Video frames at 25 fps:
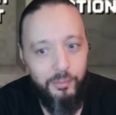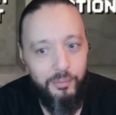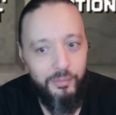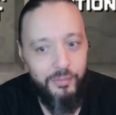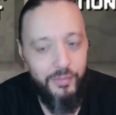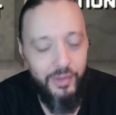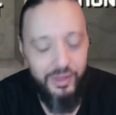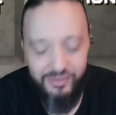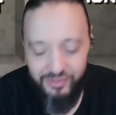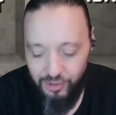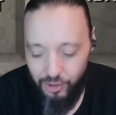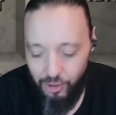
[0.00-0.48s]

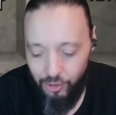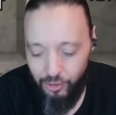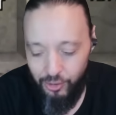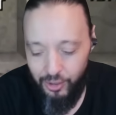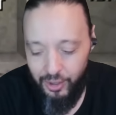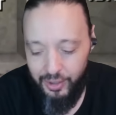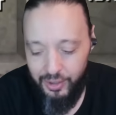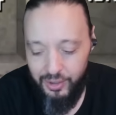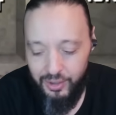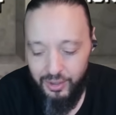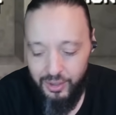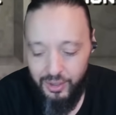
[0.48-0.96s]
That's
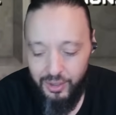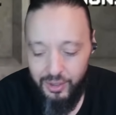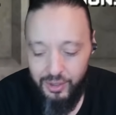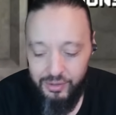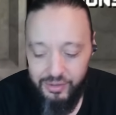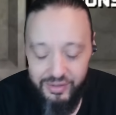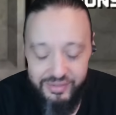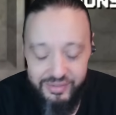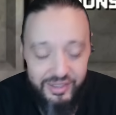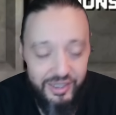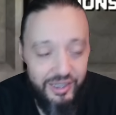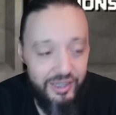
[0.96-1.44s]
alright.
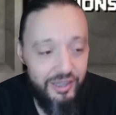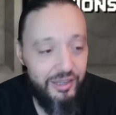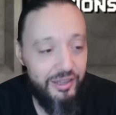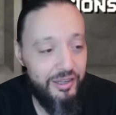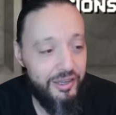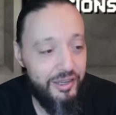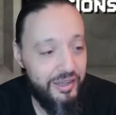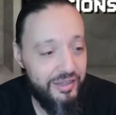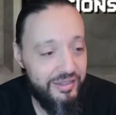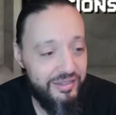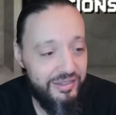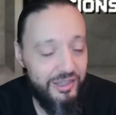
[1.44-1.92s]
Let's get into
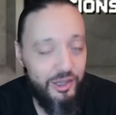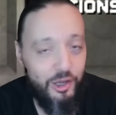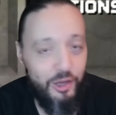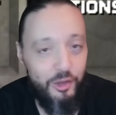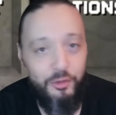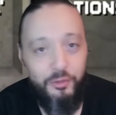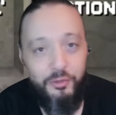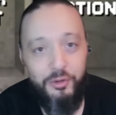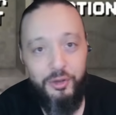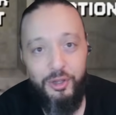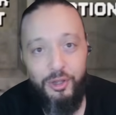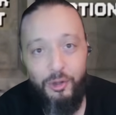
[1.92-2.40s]
the next thing on
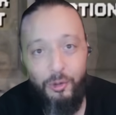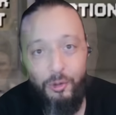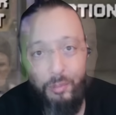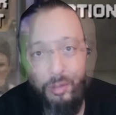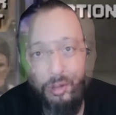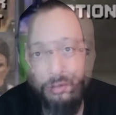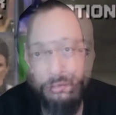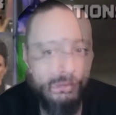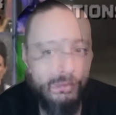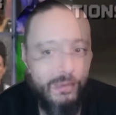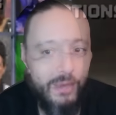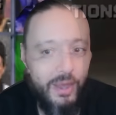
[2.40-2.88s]
the video,
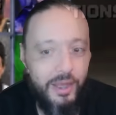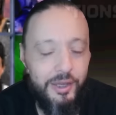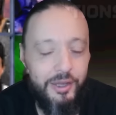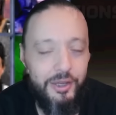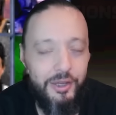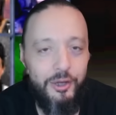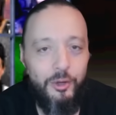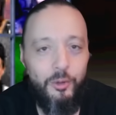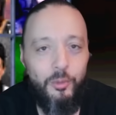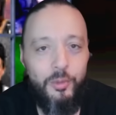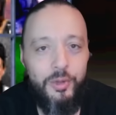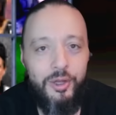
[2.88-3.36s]
my friends.
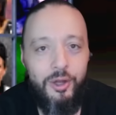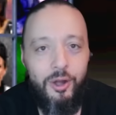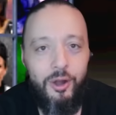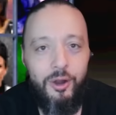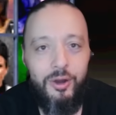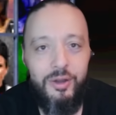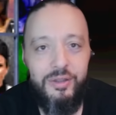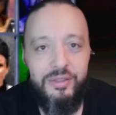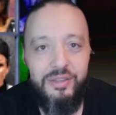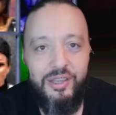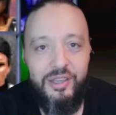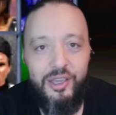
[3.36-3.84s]
And here we
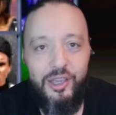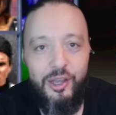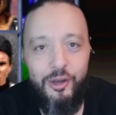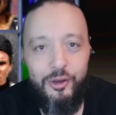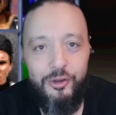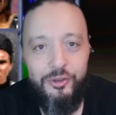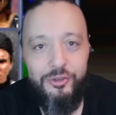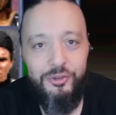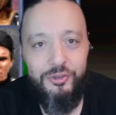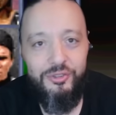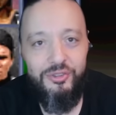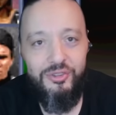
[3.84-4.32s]
are at the
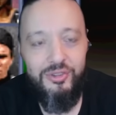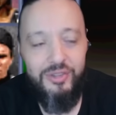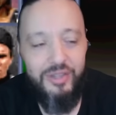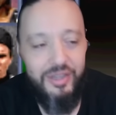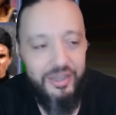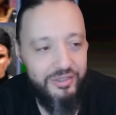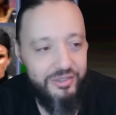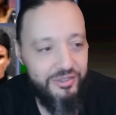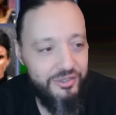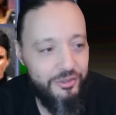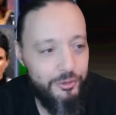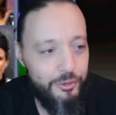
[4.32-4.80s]
character
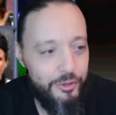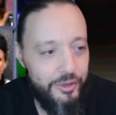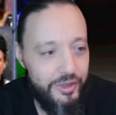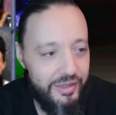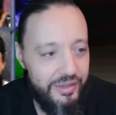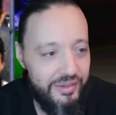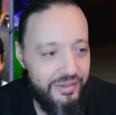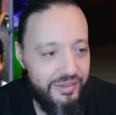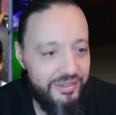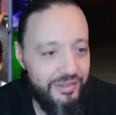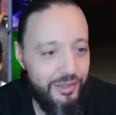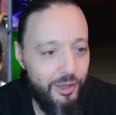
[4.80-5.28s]
select
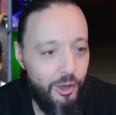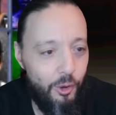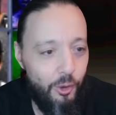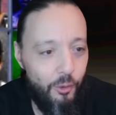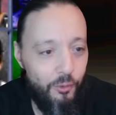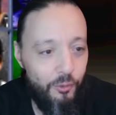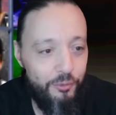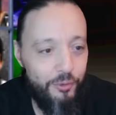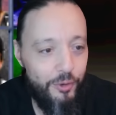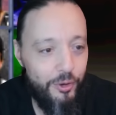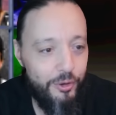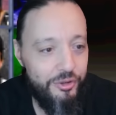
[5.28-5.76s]
screen. So,
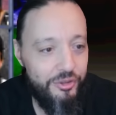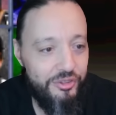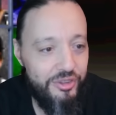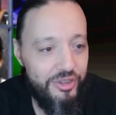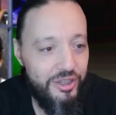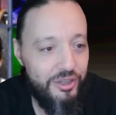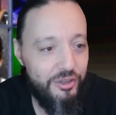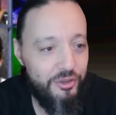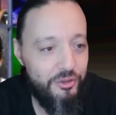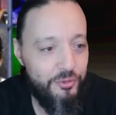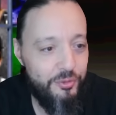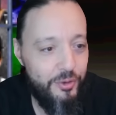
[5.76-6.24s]
first
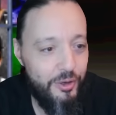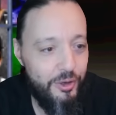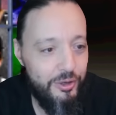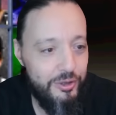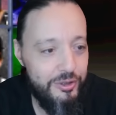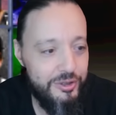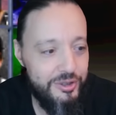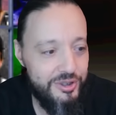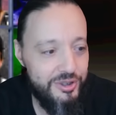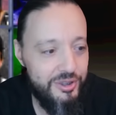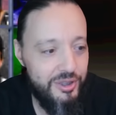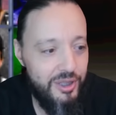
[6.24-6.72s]
things
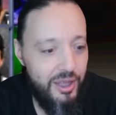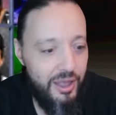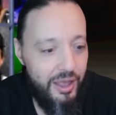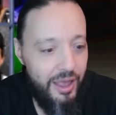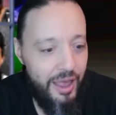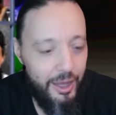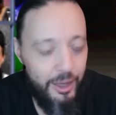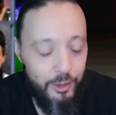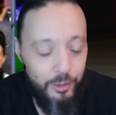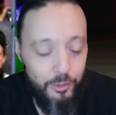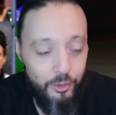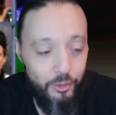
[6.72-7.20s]
first,
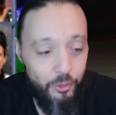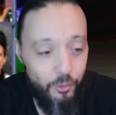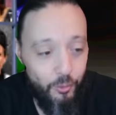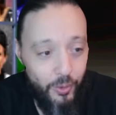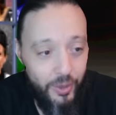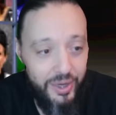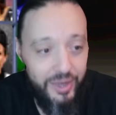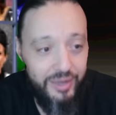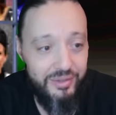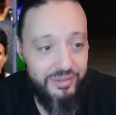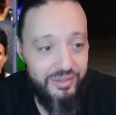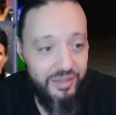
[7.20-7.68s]
had a
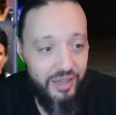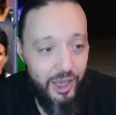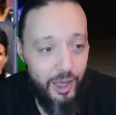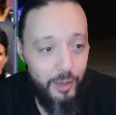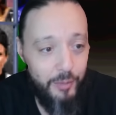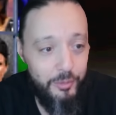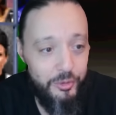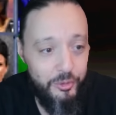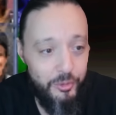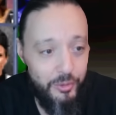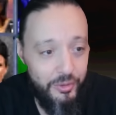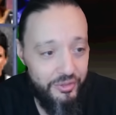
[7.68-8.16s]
great
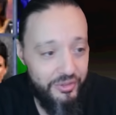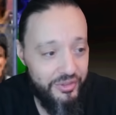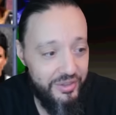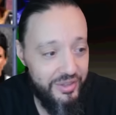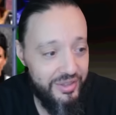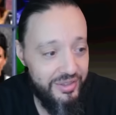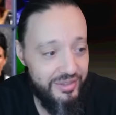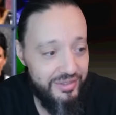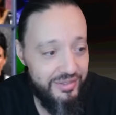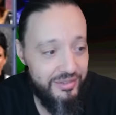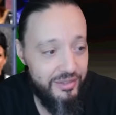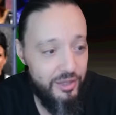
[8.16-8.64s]
time doing
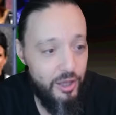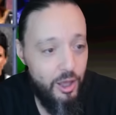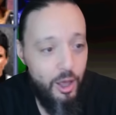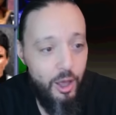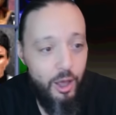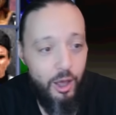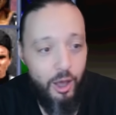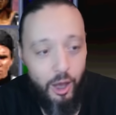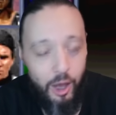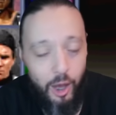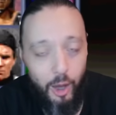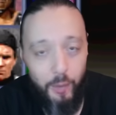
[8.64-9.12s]
this.
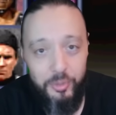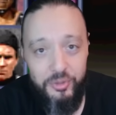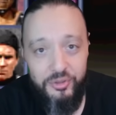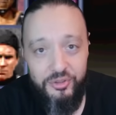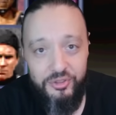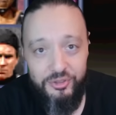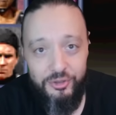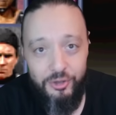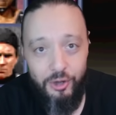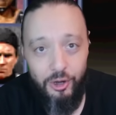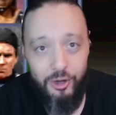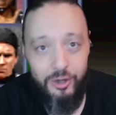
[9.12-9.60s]
Up and
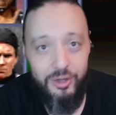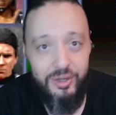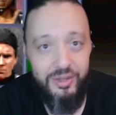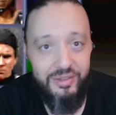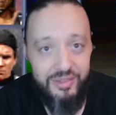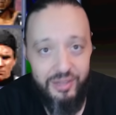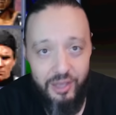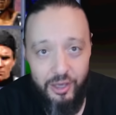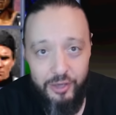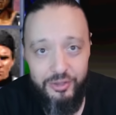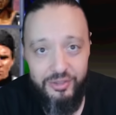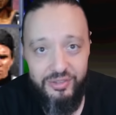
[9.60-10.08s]
start
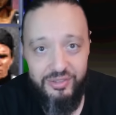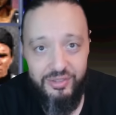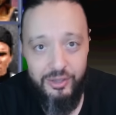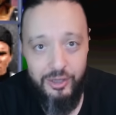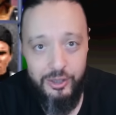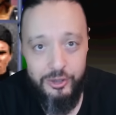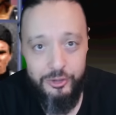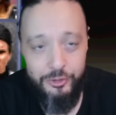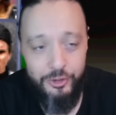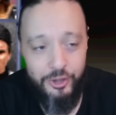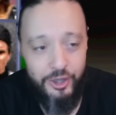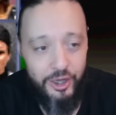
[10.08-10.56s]
is how you
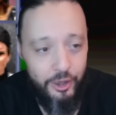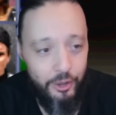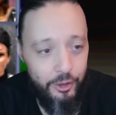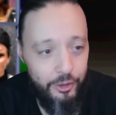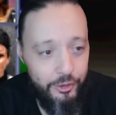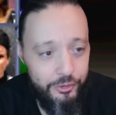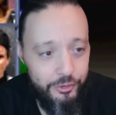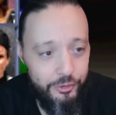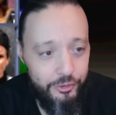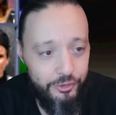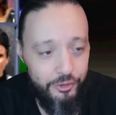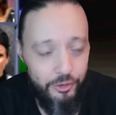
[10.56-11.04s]
select your
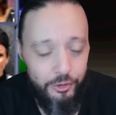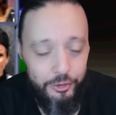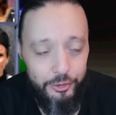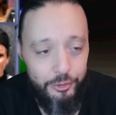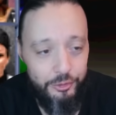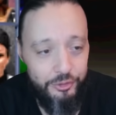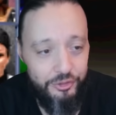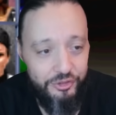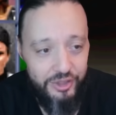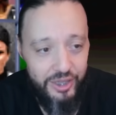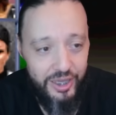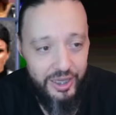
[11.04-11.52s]
characters or
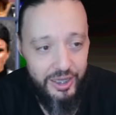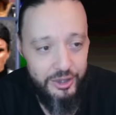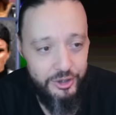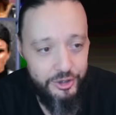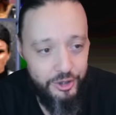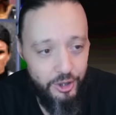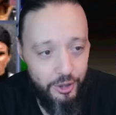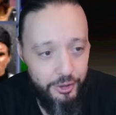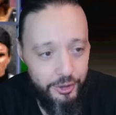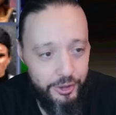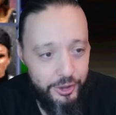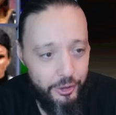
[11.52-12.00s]
your
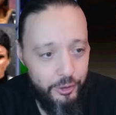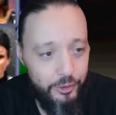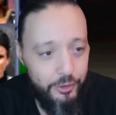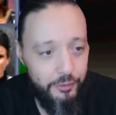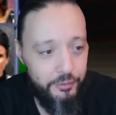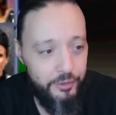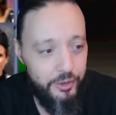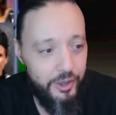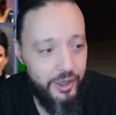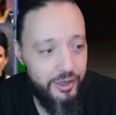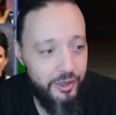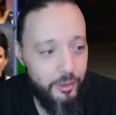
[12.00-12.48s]
stage on here.
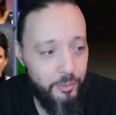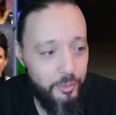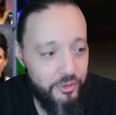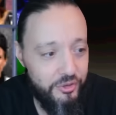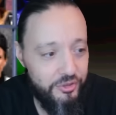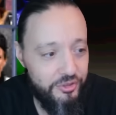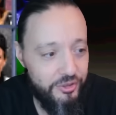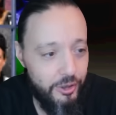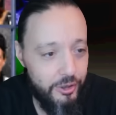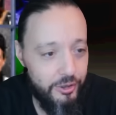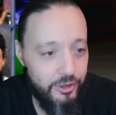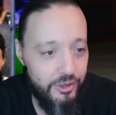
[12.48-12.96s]
If you hit up and
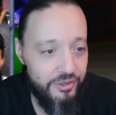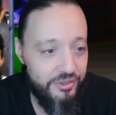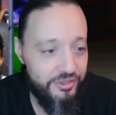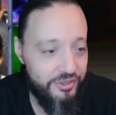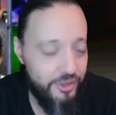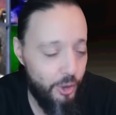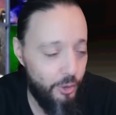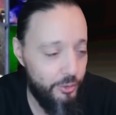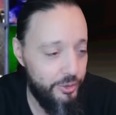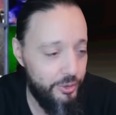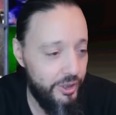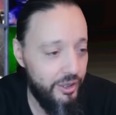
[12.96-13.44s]
start on
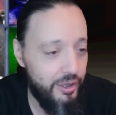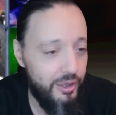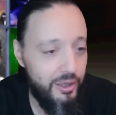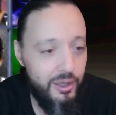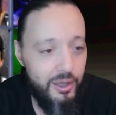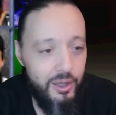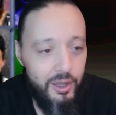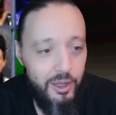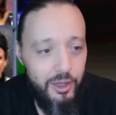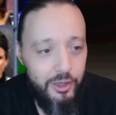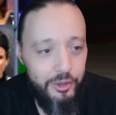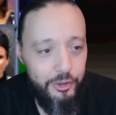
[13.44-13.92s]
Sonya,
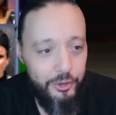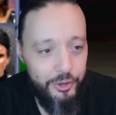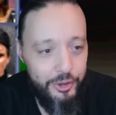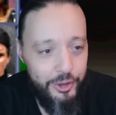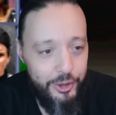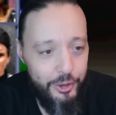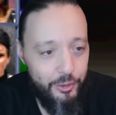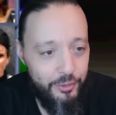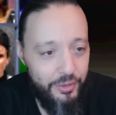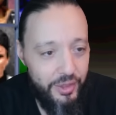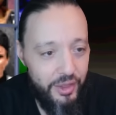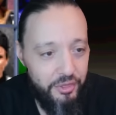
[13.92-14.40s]
you're going to
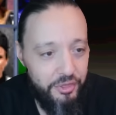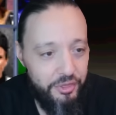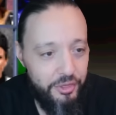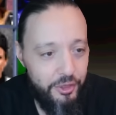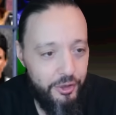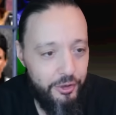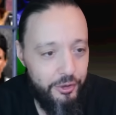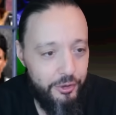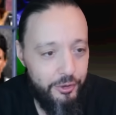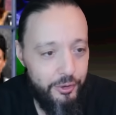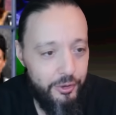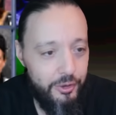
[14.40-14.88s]
hear that
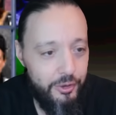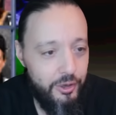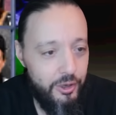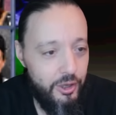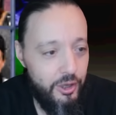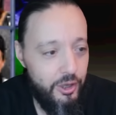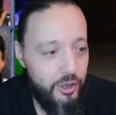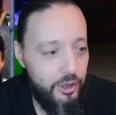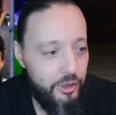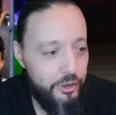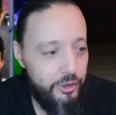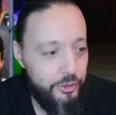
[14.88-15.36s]
thunder.
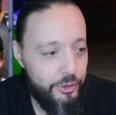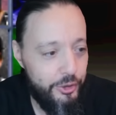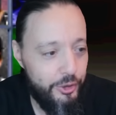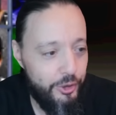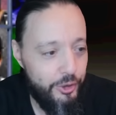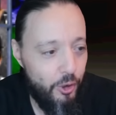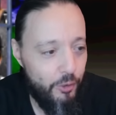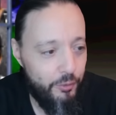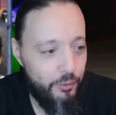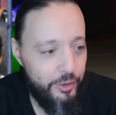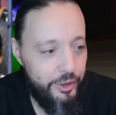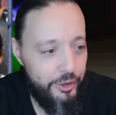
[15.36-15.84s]
You can
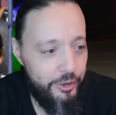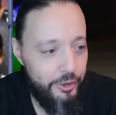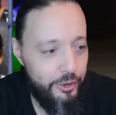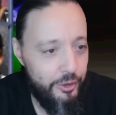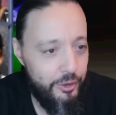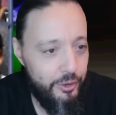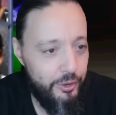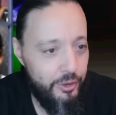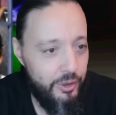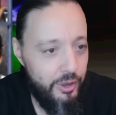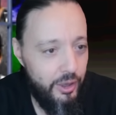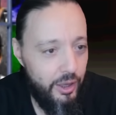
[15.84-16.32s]
go over
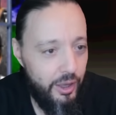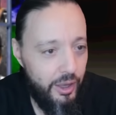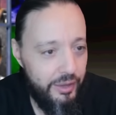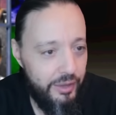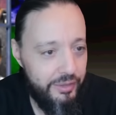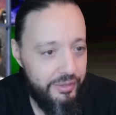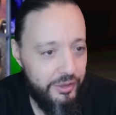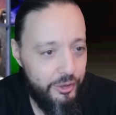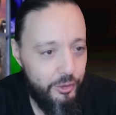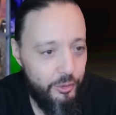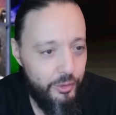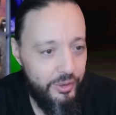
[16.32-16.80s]
here. I
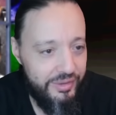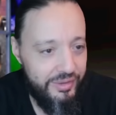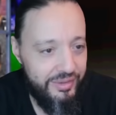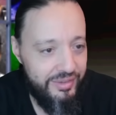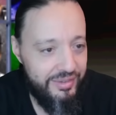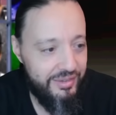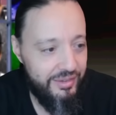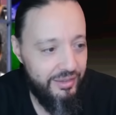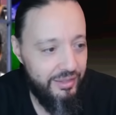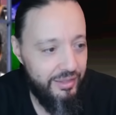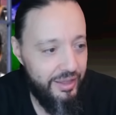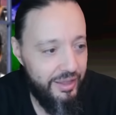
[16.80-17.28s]
think you hit
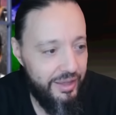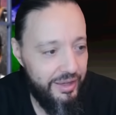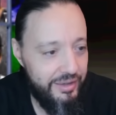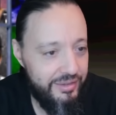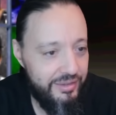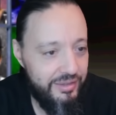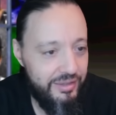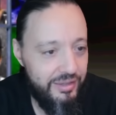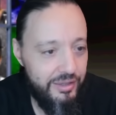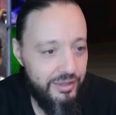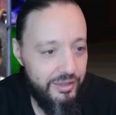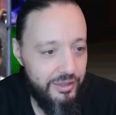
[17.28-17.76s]

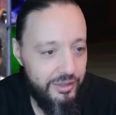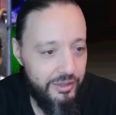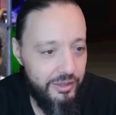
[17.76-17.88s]
select.